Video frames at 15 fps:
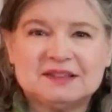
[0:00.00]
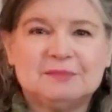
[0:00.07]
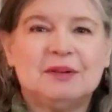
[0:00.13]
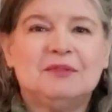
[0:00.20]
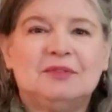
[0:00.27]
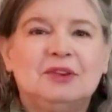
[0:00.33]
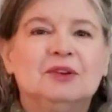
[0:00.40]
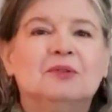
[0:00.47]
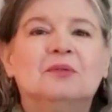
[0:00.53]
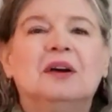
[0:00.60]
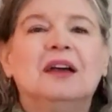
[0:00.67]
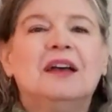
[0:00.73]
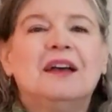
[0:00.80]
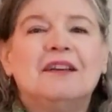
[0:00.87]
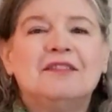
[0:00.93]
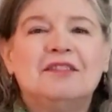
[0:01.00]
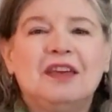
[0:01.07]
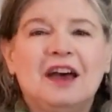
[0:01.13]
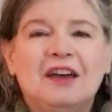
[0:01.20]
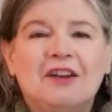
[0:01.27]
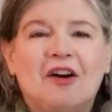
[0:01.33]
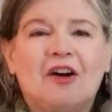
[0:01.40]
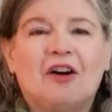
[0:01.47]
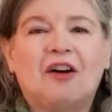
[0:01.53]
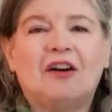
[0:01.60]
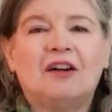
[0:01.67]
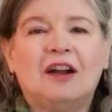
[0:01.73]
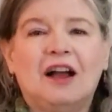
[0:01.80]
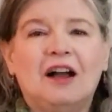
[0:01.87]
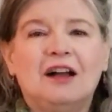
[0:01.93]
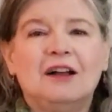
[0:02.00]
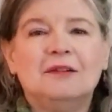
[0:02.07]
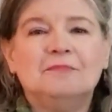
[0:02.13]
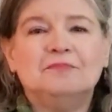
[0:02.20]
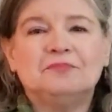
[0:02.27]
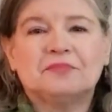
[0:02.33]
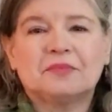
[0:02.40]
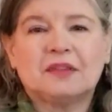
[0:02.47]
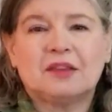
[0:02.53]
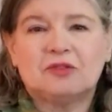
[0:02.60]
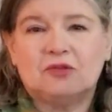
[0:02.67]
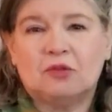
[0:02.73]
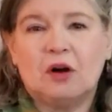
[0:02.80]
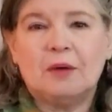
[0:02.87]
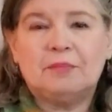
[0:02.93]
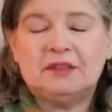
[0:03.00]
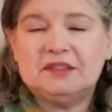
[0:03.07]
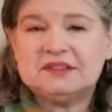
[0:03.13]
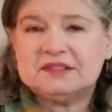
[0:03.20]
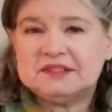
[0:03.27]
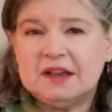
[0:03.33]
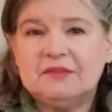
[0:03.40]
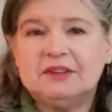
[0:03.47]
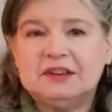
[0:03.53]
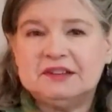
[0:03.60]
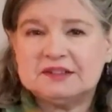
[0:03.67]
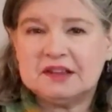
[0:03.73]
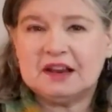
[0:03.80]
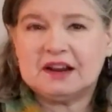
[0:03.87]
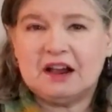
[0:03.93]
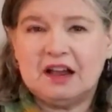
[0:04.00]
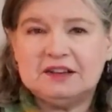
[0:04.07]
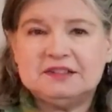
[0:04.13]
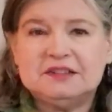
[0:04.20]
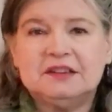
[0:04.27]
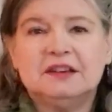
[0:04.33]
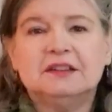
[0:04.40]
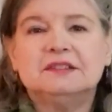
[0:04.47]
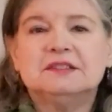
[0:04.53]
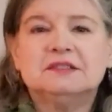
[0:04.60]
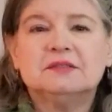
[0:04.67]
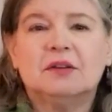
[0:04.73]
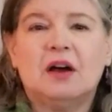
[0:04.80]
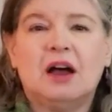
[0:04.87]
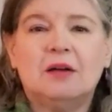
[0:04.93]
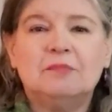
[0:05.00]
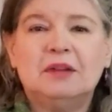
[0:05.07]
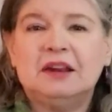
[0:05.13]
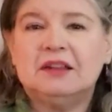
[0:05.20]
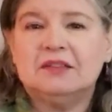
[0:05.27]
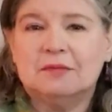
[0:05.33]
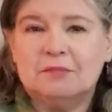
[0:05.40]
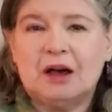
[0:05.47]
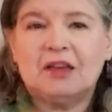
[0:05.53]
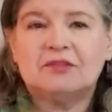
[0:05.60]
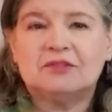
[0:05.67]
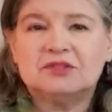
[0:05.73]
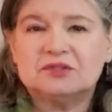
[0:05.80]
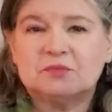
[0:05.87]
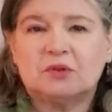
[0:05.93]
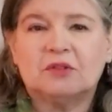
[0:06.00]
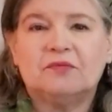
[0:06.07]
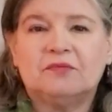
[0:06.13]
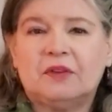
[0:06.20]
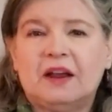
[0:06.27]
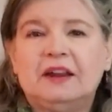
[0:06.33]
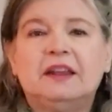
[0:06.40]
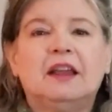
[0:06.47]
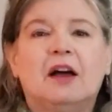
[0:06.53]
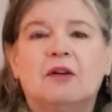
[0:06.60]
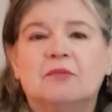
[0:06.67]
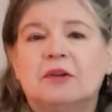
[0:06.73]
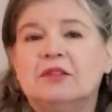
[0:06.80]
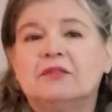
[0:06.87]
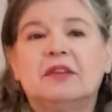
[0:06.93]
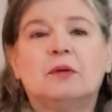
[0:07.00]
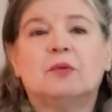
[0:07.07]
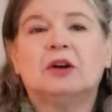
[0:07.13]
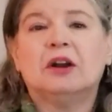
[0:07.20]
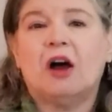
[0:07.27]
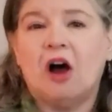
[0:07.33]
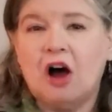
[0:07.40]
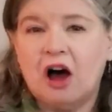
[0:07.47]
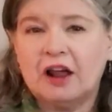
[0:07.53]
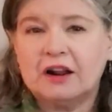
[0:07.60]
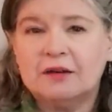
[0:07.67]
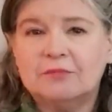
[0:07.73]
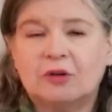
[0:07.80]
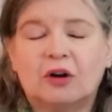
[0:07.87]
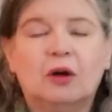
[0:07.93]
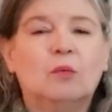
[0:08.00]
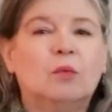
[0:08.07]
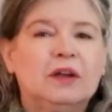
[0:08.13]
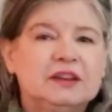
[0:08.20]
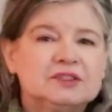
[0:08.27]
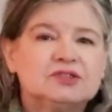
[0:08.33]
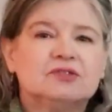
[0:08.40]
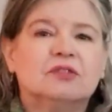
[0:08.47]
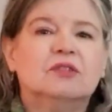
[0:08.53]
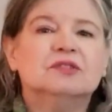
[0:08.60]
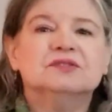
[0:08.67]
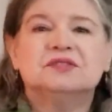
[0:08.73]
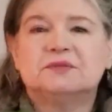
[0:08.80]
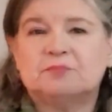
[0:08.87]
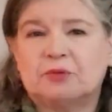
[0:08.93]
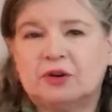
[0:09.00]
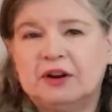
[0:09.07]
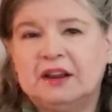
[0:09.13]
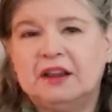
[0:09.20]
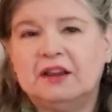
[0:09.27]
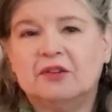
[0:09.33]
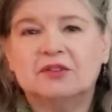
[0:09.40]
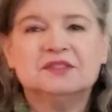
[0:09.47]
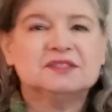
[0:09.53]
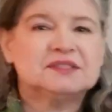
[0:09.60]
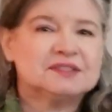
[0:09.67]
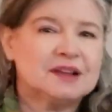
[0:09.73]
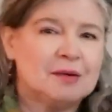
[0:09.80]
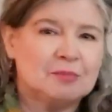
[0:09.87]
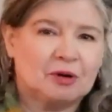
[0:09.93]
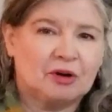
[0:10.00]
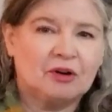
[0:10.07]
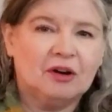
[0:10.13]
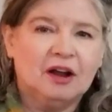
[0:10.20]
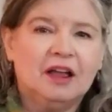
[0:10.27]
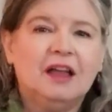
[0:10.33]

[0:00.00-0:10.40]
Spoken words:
Some of you that grew up in the 70s like I did, many of the mothers were finding out whether they were in autumn or a winter or a spring or a summer.